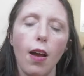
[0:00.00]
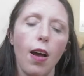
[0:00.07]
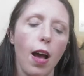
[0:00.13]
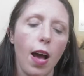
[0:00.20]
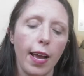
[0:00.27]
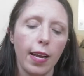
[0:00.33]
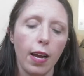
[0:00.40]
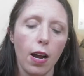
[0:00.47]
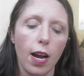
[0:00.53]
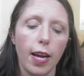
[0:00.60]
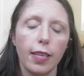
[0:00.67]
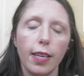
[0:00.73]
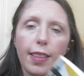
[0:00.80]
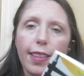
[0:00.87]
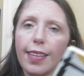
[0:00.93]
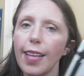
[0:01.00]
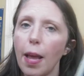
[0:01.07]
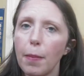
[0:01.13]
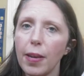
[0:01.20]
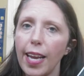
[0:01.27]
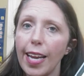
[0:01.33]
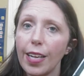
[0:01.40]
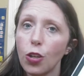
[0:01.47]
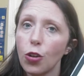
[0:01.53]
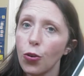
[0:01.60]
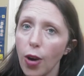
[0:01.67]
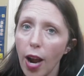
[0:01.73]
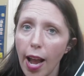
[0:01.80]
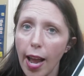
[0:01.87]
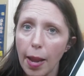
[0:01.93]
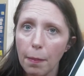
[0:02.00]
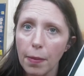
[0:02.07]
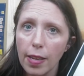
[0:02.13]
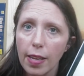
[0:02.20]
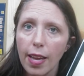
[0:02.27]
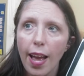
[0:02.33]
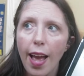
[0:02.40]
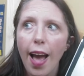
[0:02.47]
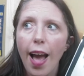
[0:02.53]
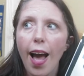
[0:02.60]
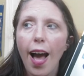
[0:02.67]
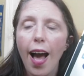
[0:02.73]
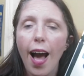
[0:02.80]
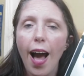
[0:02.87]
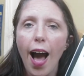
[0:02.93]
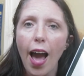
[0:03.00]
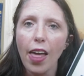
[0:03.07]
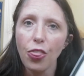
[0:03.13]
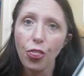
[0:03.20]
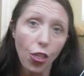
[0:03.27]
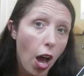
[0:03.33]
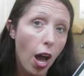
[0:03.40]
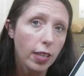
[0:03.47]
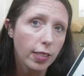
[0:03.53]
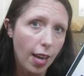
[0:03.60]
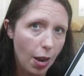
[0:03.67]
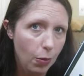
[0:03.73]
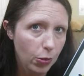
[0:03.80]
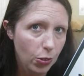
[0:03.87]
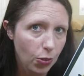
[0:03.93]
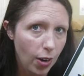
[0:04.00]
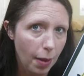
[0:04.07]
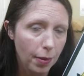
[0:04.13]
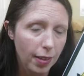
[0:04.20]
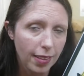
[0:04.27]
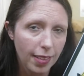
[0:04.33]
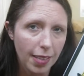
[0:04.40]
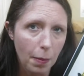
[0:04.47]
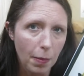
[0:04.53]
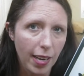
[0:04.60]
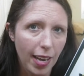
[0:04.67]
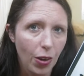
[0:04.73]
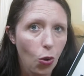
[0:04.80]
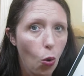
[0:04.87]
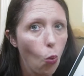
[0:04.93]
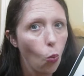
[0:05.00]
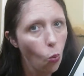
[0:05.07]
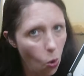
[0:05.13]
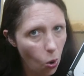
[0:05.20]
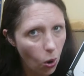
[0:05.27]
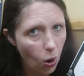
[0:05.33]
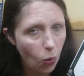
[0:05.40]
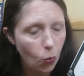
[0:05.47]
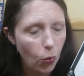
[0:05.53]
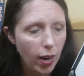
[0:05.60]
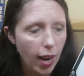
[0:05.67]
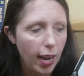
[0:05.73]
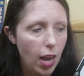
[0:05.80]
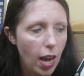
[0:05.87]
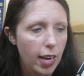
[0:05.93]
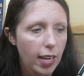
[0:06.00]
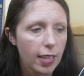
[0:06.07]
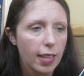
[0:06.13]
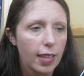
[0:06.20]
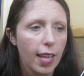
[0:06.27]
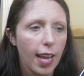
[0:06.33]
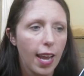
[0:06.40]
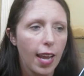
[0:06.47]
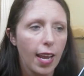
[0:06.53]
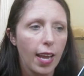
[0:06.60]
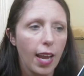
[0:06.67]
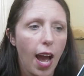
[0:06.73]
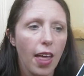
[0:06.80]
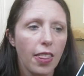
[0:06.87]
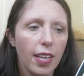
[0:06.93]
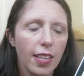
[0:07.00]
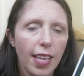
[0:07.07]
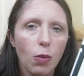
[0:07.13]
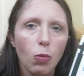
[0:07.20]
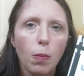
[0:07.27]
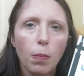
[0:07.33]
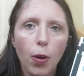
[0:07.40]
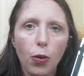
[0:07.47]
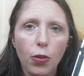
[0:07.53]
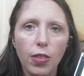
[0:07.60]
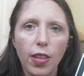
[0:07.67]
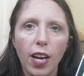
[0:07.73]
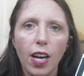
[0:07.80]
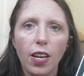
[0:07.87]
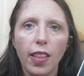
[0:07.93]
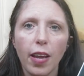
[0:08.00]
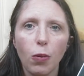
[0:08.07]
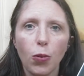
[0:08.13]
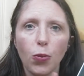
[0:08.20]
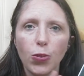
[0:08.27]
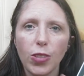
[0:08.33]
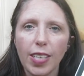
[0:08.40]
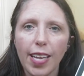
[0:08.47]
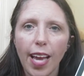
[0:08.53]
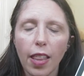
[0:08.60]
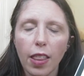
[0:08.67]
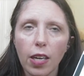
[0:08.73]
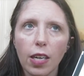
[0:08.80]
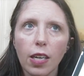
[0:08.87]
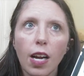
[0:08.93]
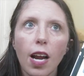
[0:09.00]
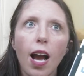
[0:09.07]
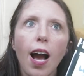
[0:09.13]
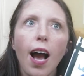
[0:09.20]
I got the Lemonade Crime. I thought I was grabbing the Lemonade War when I got it. I think they were both there. They were together.